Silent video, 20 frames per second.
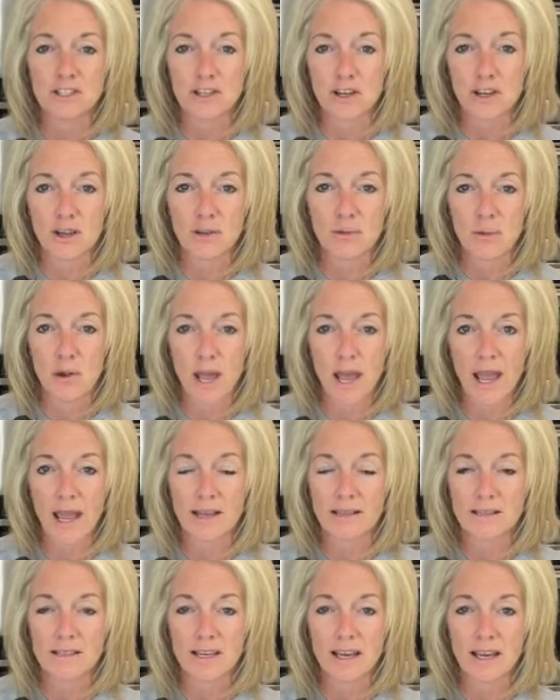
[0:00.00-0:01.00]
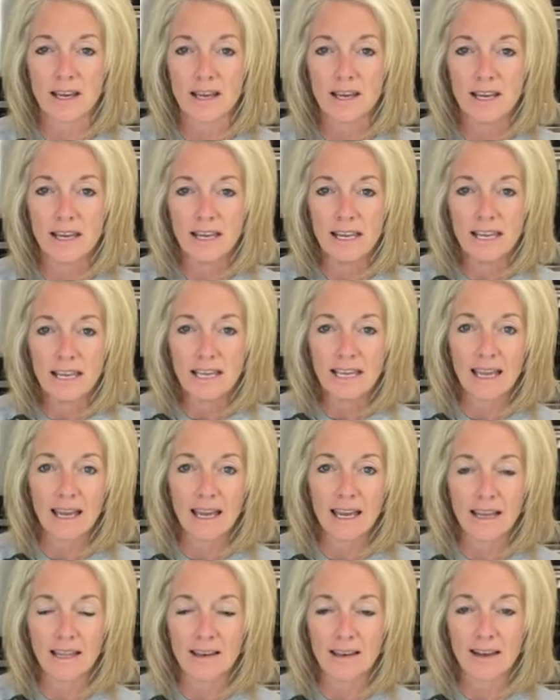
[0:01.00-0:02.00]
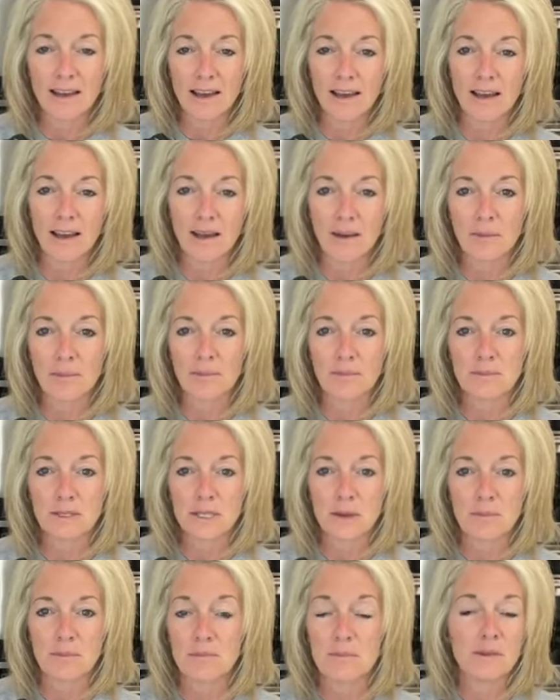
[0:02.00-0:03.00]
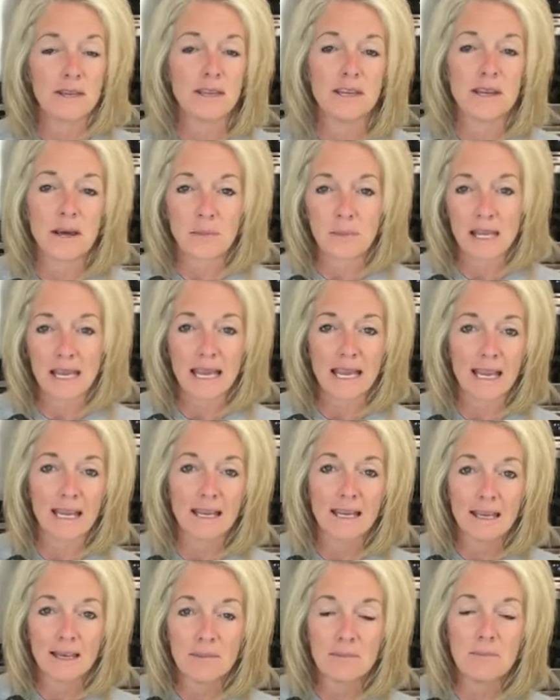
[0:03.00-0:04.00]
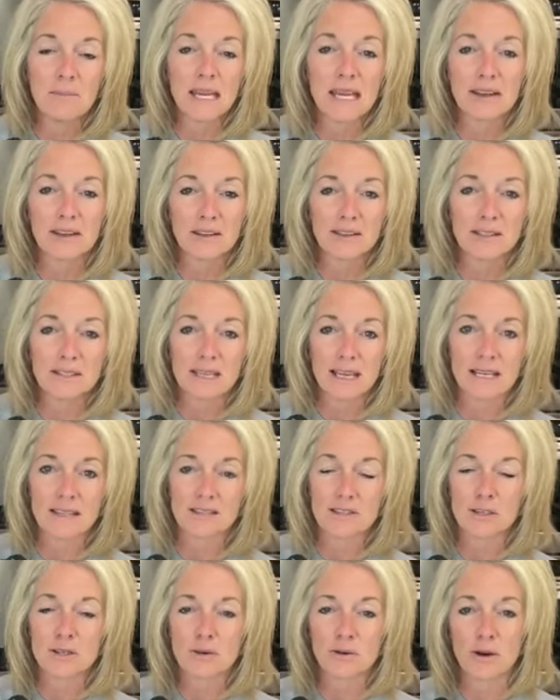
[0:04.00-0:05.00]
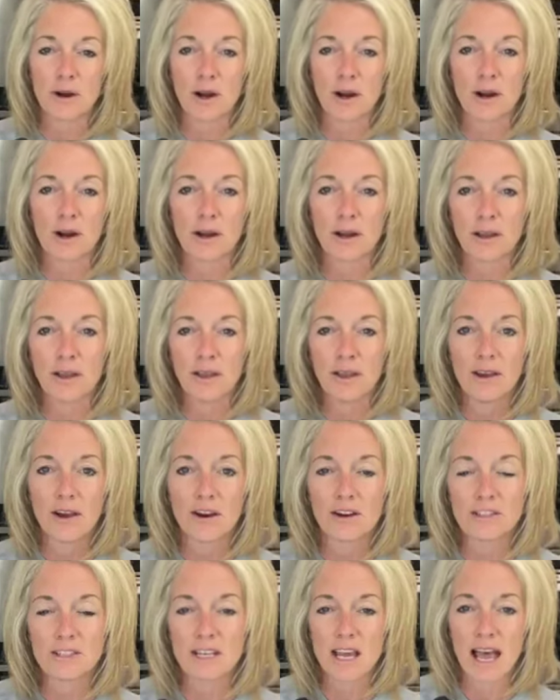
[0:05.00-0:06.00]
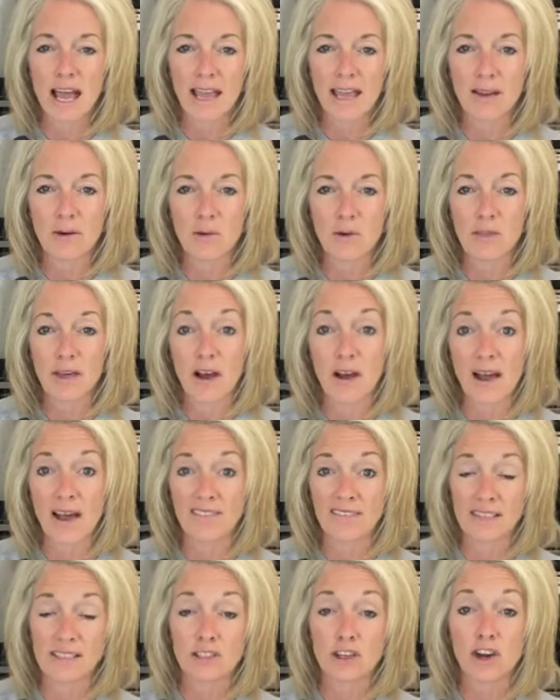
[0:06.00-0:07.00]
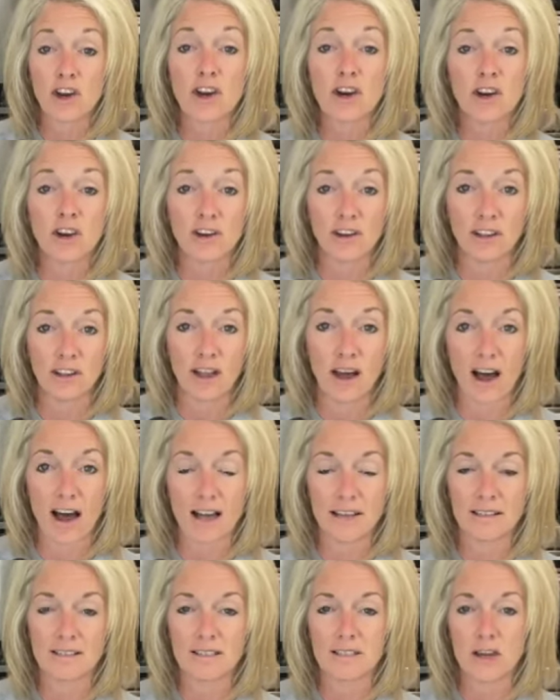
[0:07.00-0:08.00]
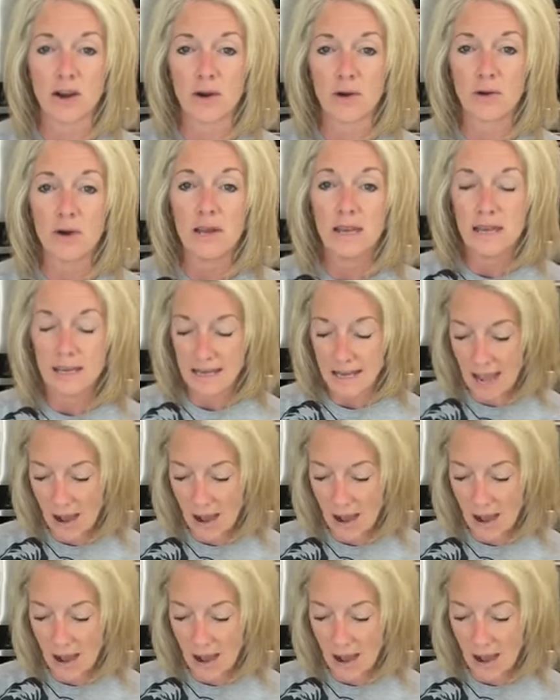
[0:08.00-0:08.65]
just a good way to get some yummy meals into our diet without having to cook a lot. So